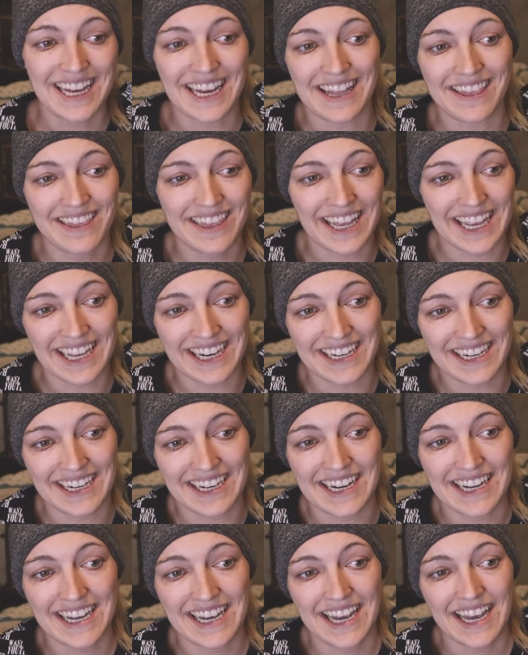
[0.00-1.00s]
and
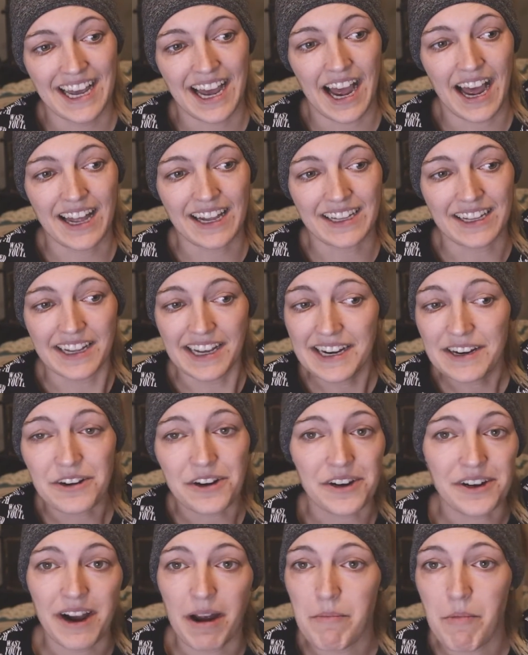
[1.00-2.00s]
then
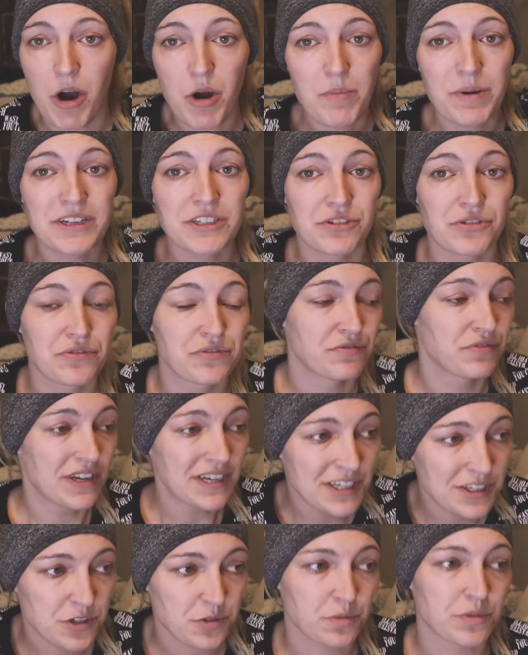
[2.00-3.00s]
later I'm hoping to
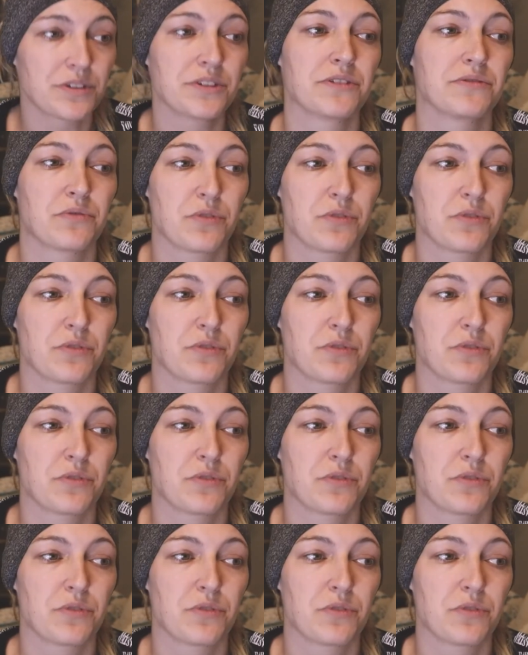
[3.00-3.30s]
finish World